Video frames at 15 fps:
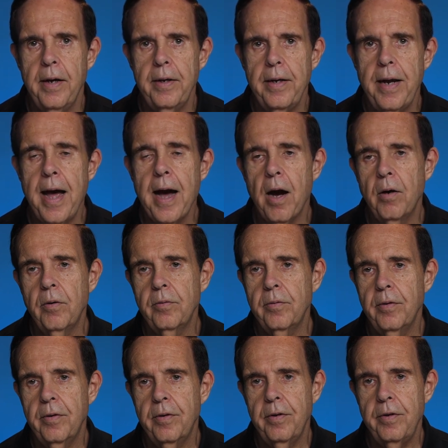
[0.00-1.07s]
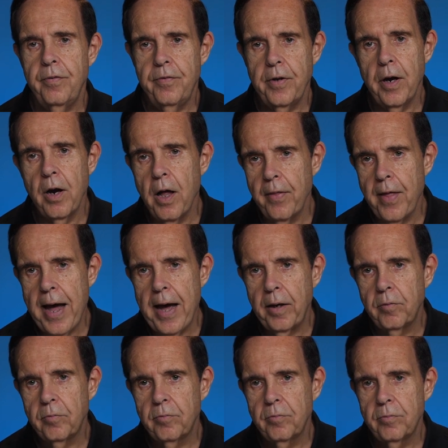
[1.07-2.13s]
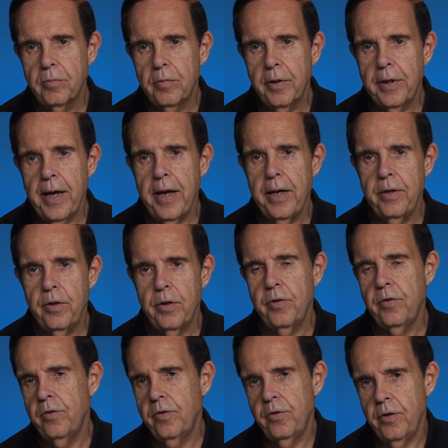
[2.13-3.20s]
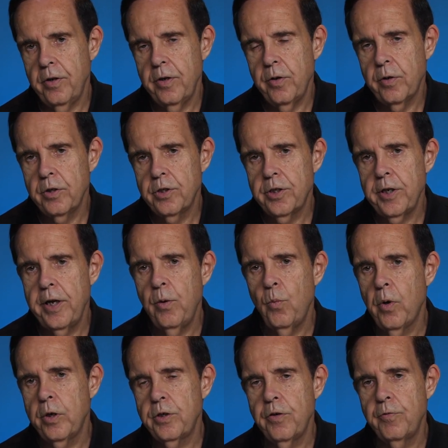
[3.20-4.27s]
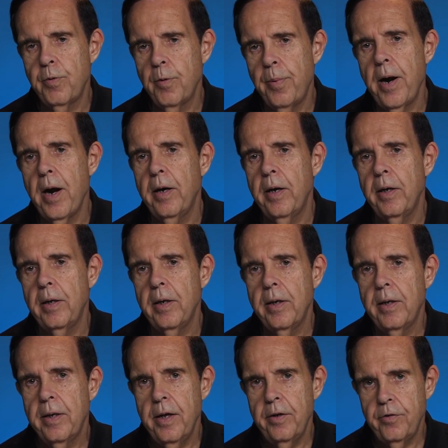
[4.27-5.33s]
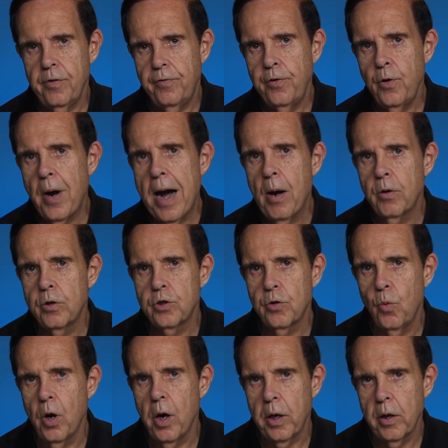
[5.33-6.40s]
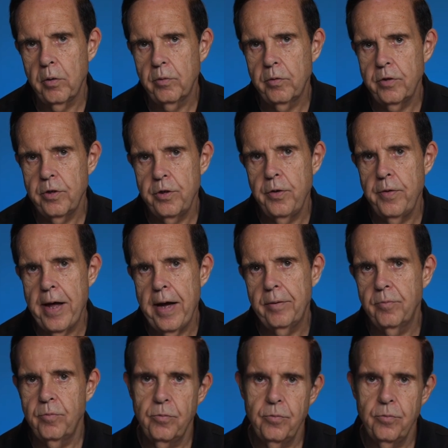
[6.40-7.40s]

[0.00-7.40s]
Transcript: Now you've done all that, okay, and you can see once you've prepared it, that's a few hours of work to do that.